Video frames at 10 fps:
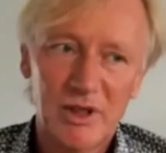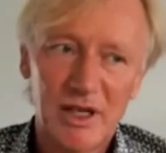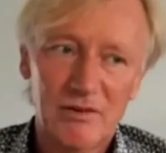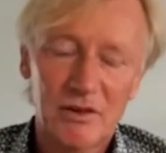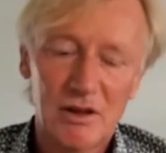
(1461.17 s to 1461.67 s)
We
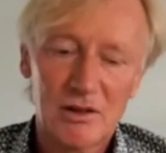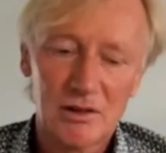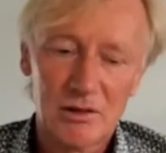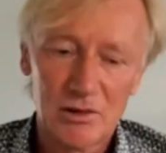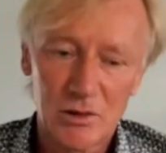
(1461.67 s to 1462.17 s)
have also
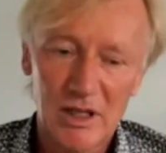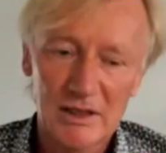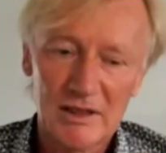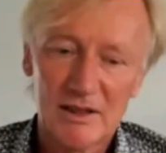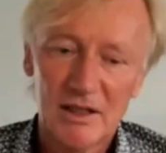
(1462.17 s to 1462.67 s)
to
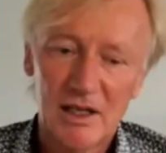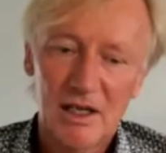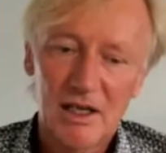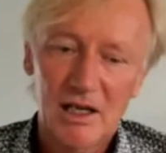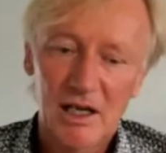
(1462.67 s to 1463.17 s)
trust
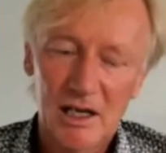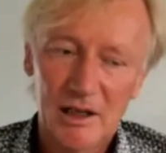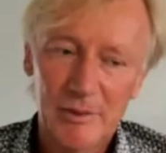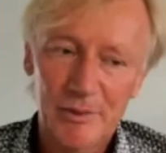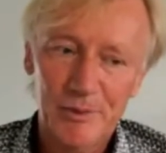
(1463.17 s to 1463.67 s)

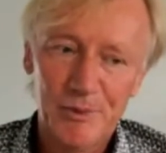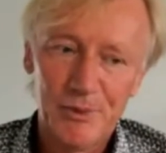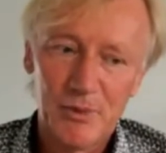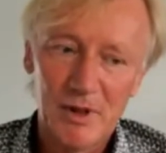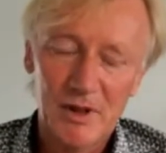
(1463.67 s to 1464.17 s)

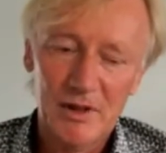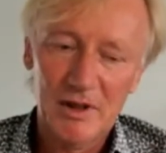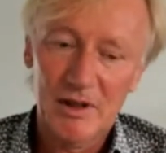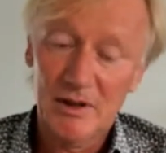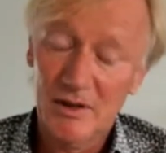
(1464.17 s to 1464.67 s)

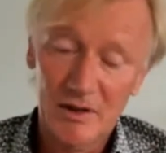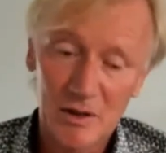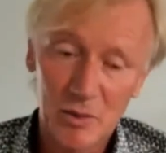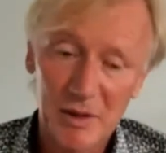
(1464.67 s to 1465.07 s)
the